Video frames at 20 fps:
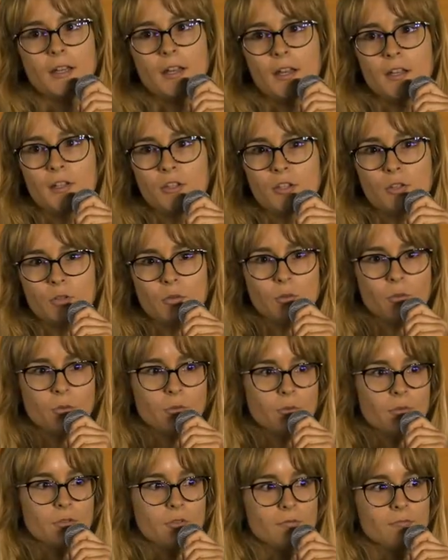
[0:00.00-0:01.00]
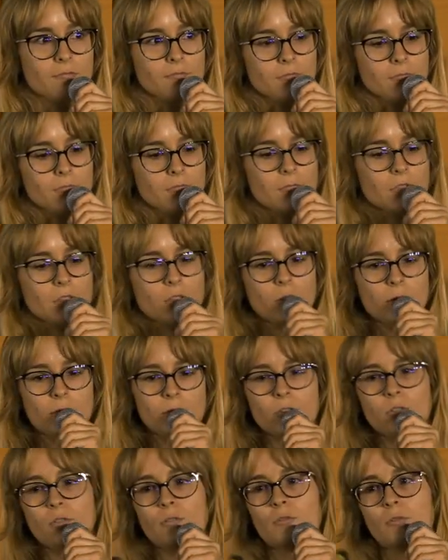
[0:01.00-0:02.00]
and you
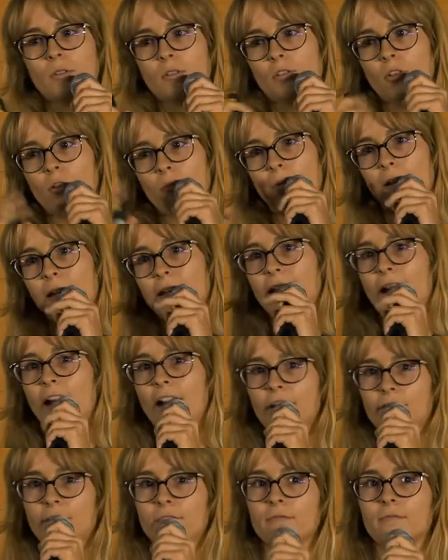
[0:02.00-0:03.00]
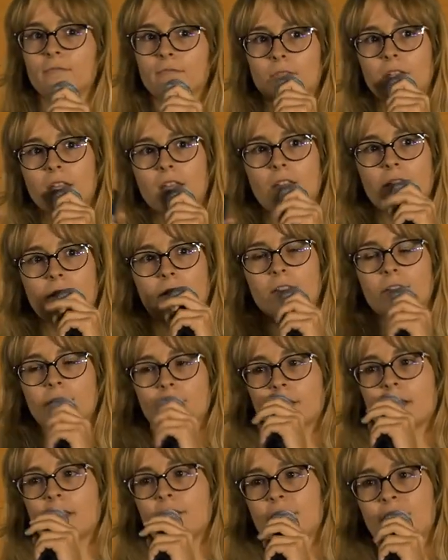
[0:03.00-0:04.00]
normally are
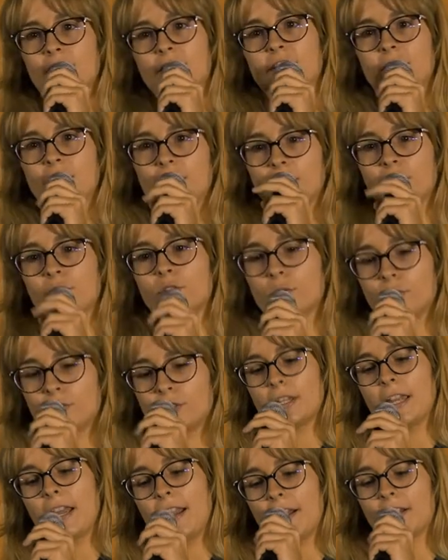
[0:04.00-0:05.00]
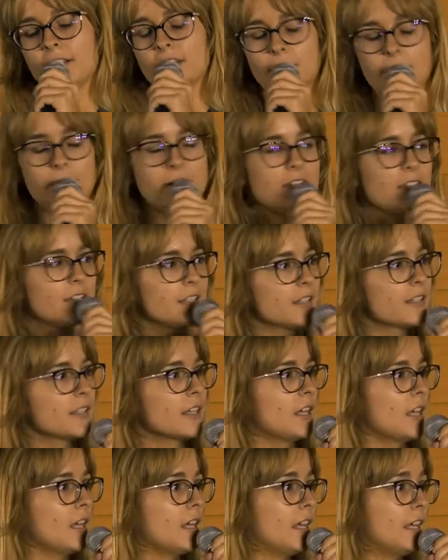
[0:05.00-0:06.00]
designated to care activities,
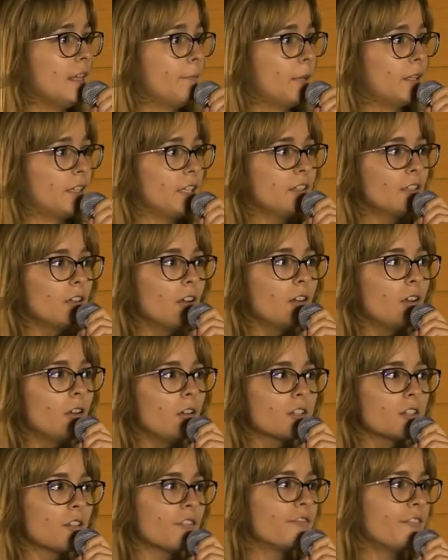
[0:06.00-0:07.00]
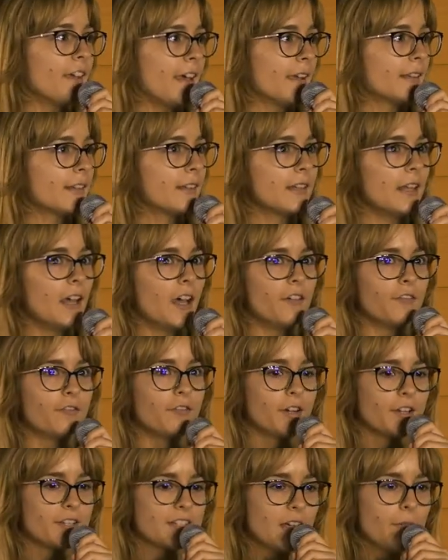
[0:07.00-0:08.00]
but it can also affect,
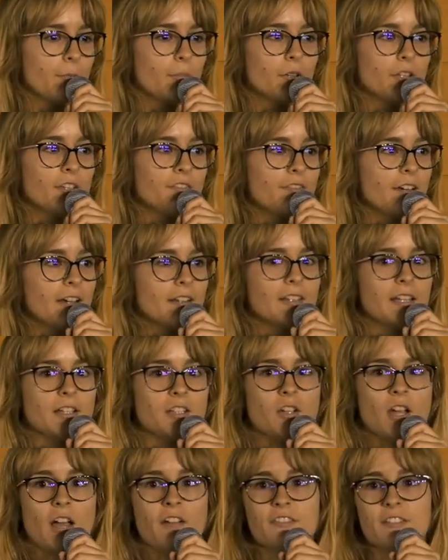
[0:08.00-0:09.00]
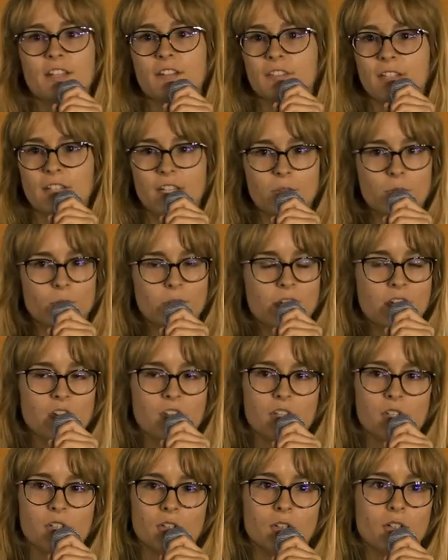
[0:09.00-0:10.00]
for example, the fact that you have certain
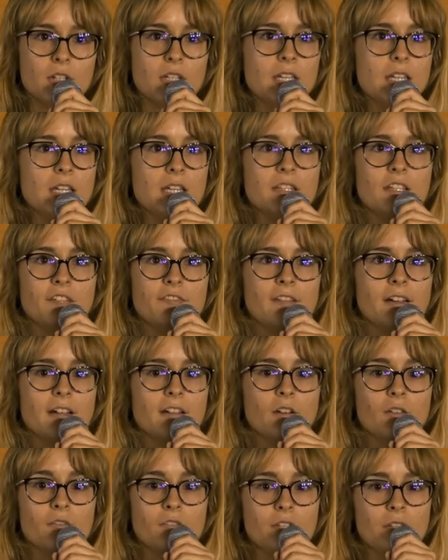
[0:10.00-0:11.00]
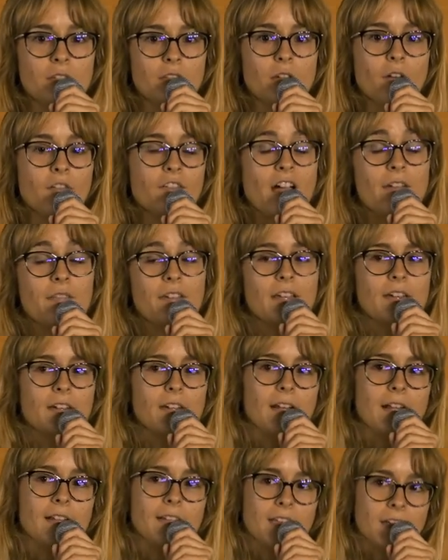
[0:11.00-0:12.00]
education, the fact of having an
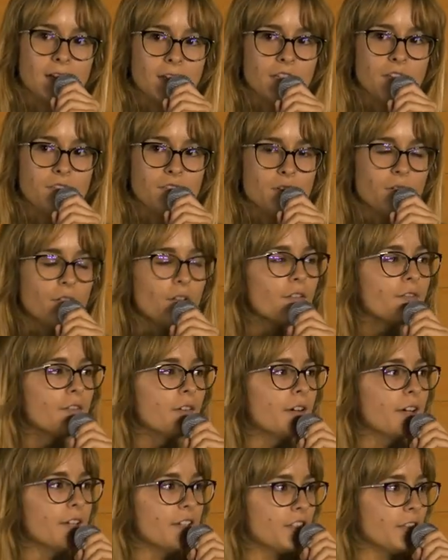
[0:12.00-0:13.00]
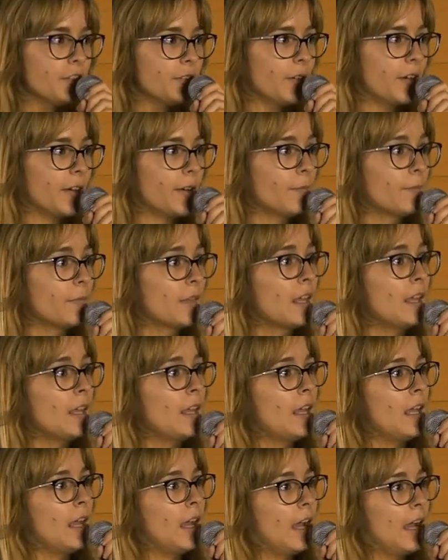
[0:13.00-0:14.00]
alternative job offer, etc.
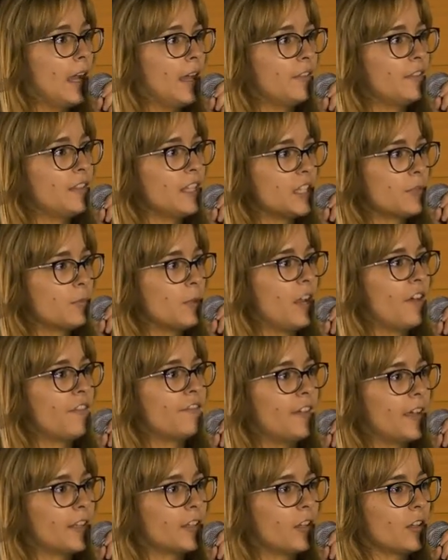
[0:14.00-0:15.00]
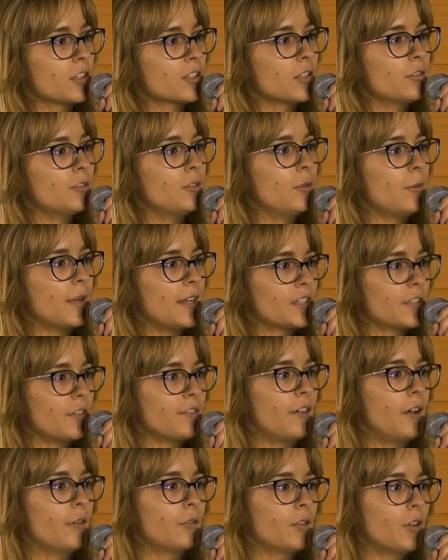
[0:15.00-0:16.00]
And this will affect also the rest
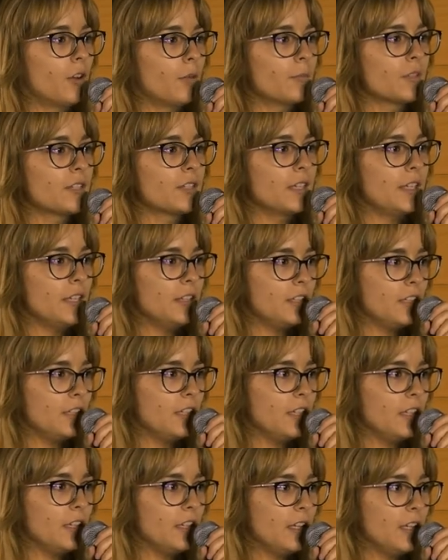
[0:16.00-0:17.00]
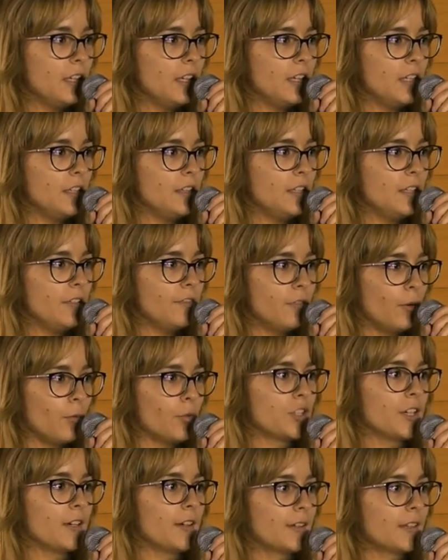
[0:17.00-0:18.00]
of outcomes in the
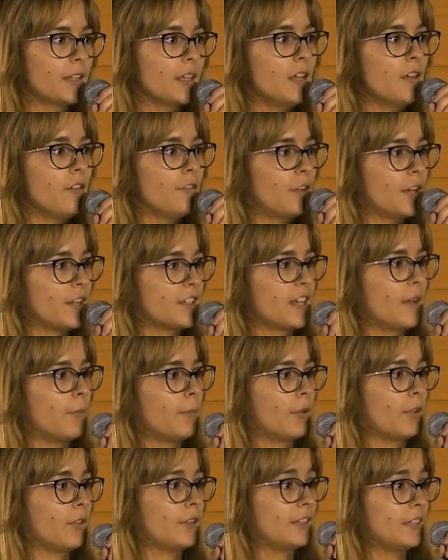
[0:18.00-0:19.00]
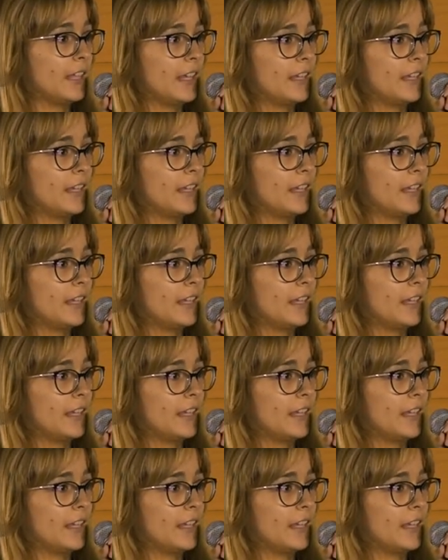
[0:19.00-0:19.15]
flowchart. For example,